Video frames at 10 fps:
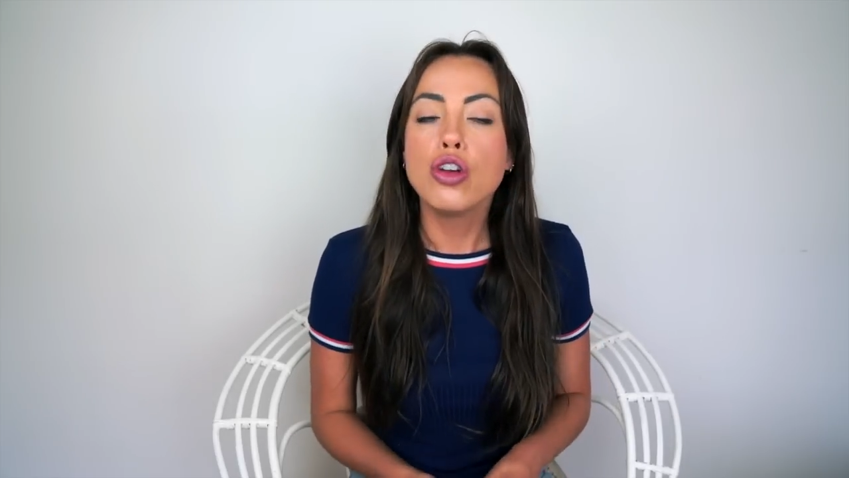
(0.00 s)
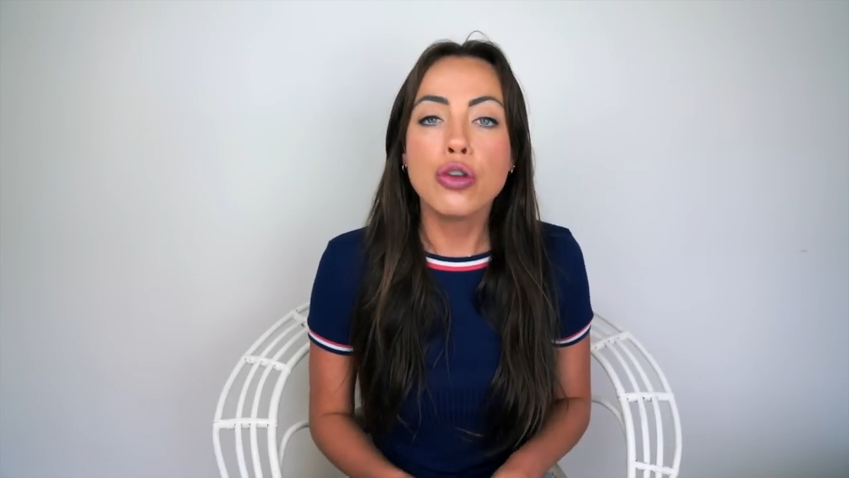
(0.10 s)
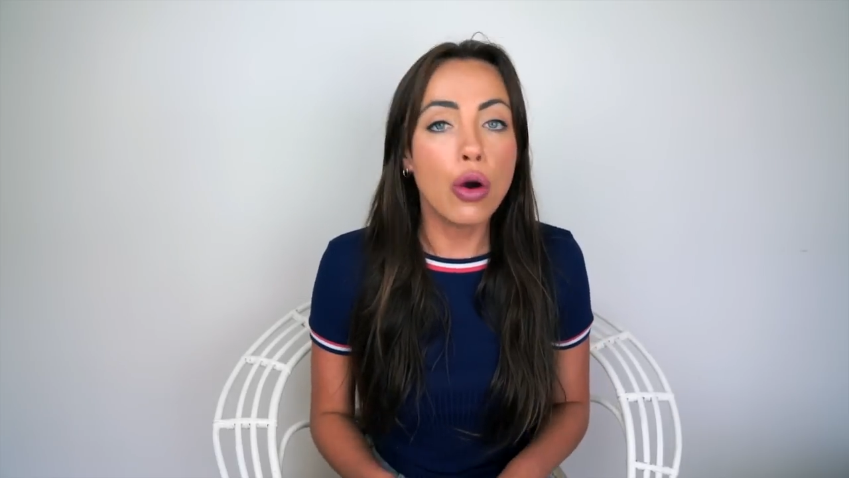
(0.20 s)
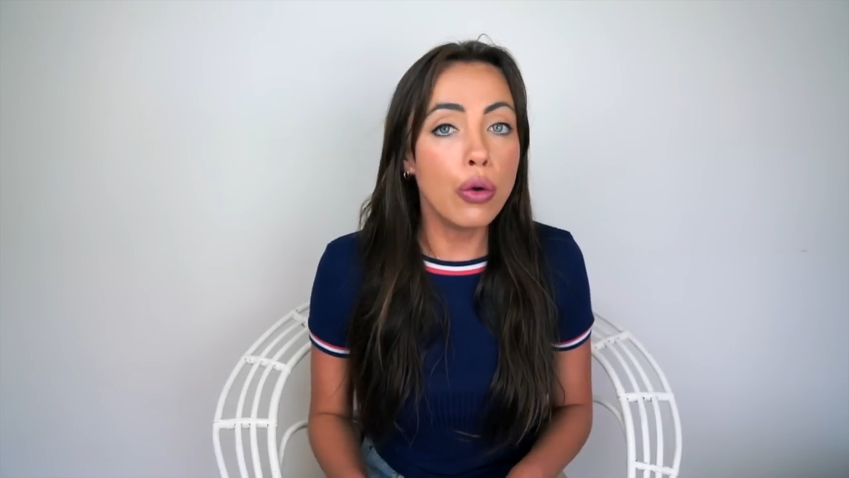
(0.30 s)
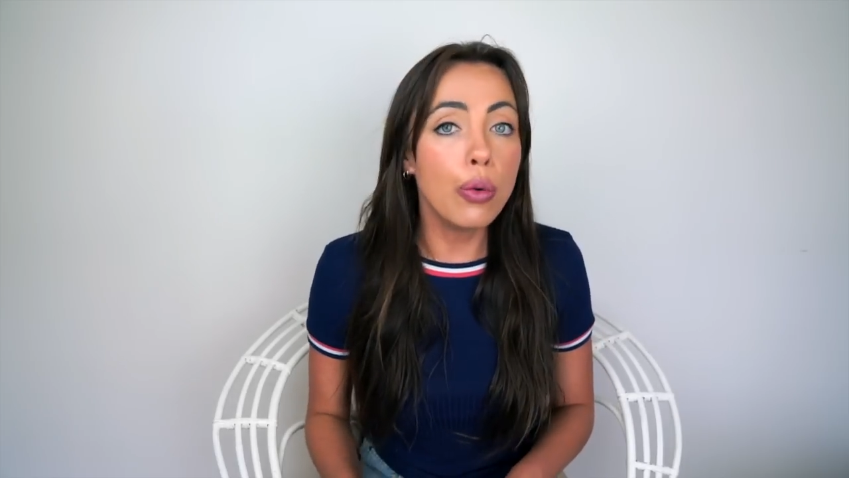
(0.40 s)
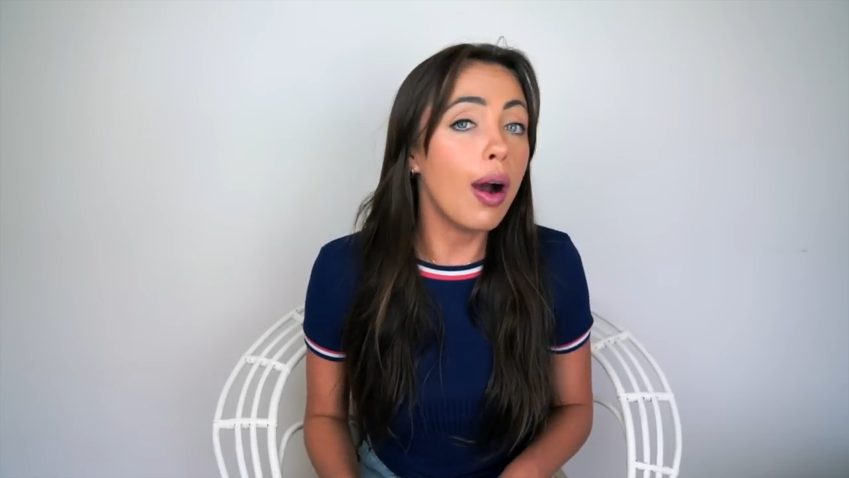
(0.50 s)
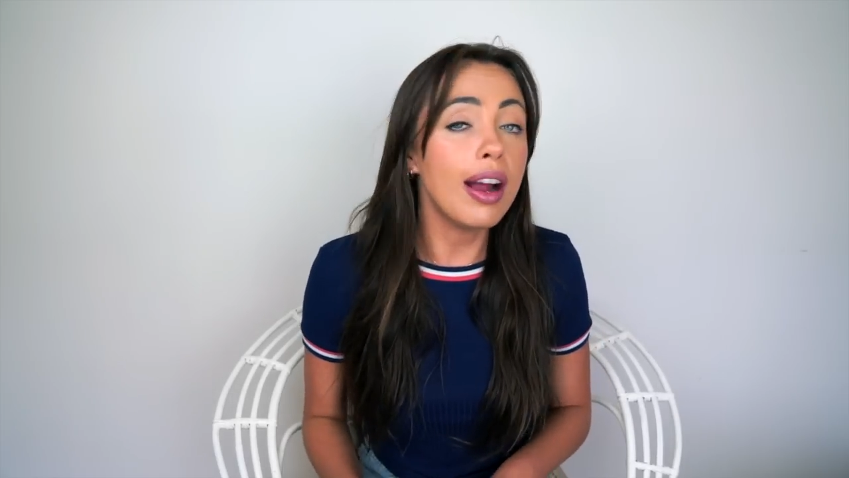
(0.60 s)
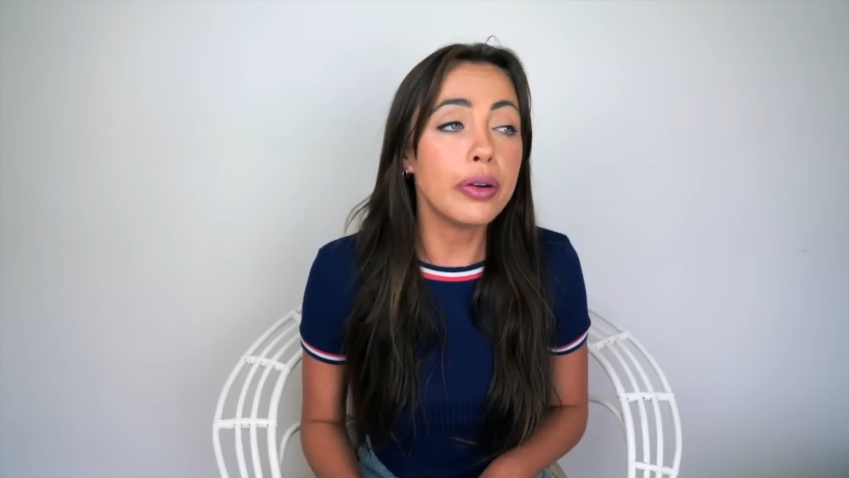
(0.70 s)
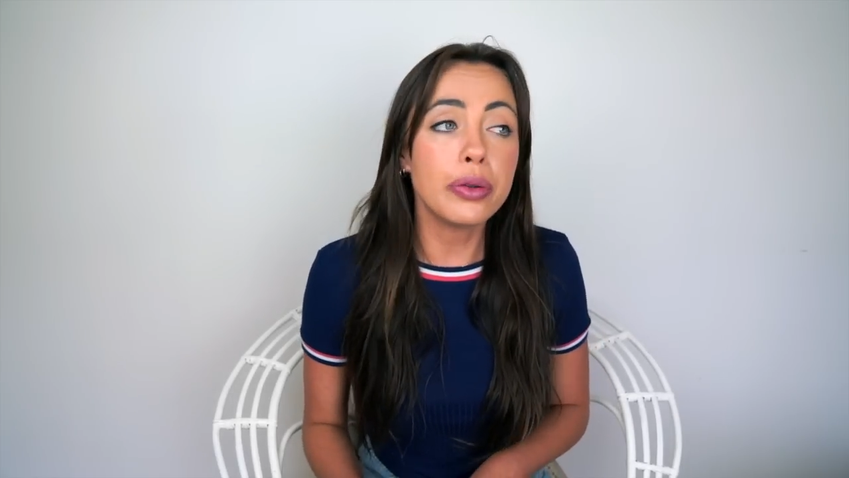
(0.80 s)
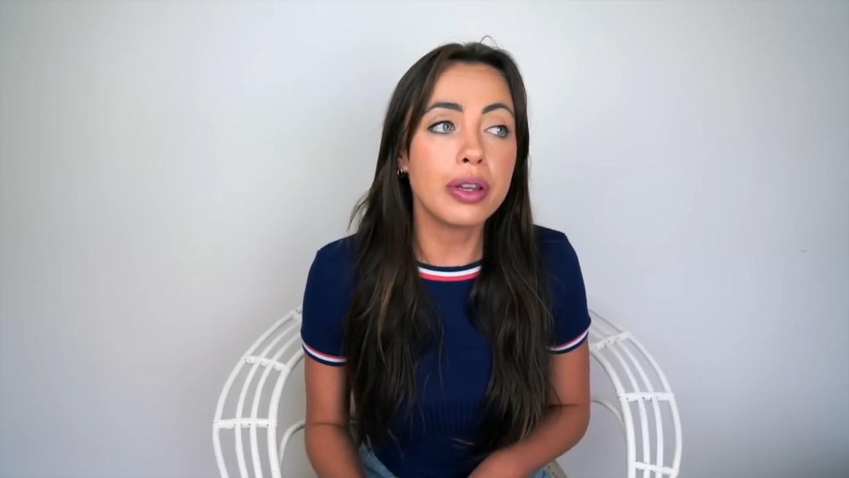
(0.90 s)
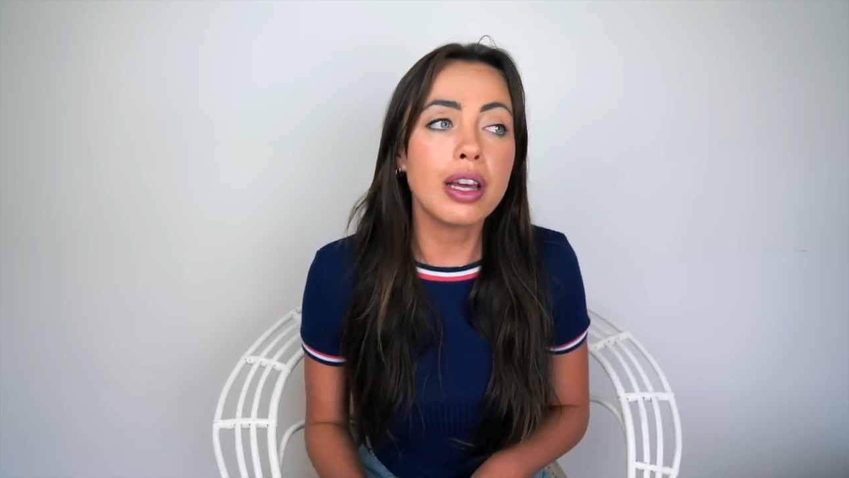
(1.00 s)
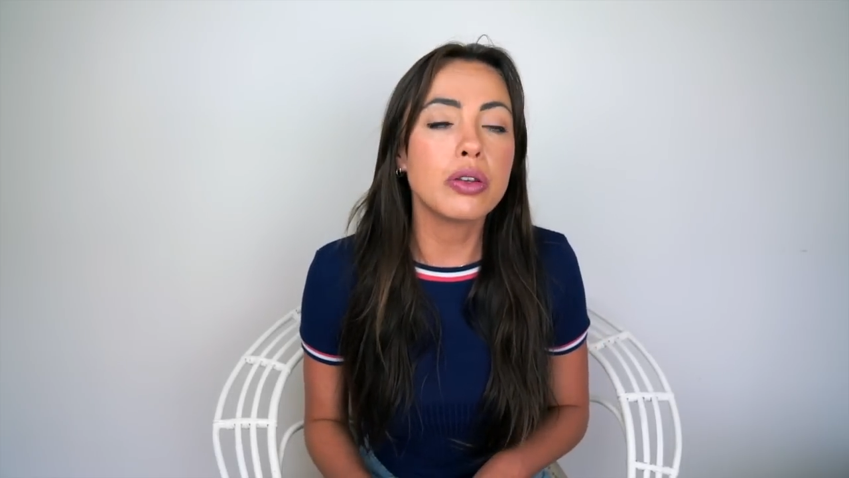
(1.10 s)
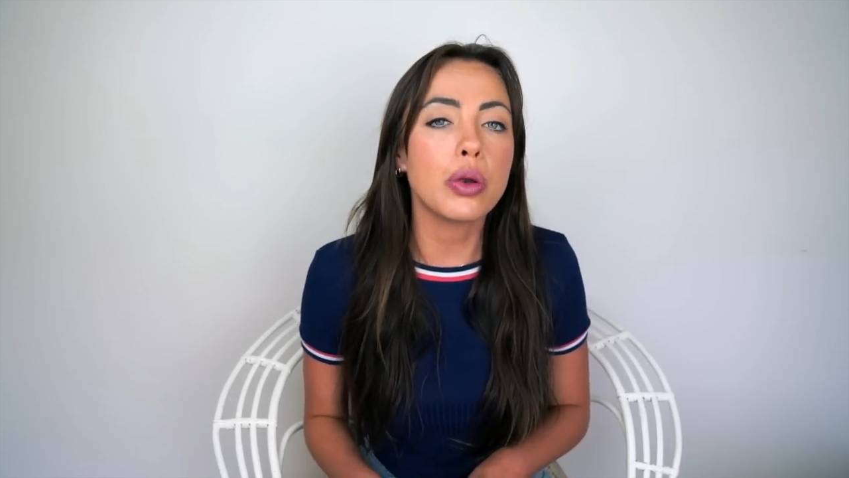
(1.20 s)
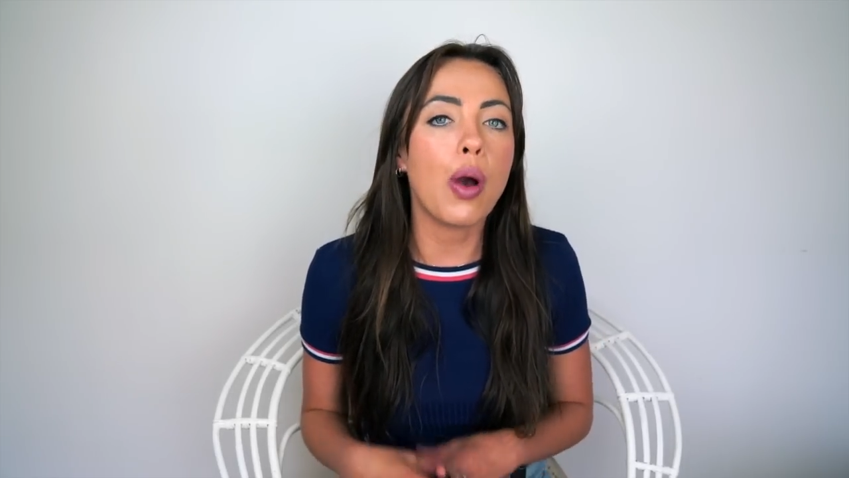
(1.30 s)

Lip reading: No, I don't think so.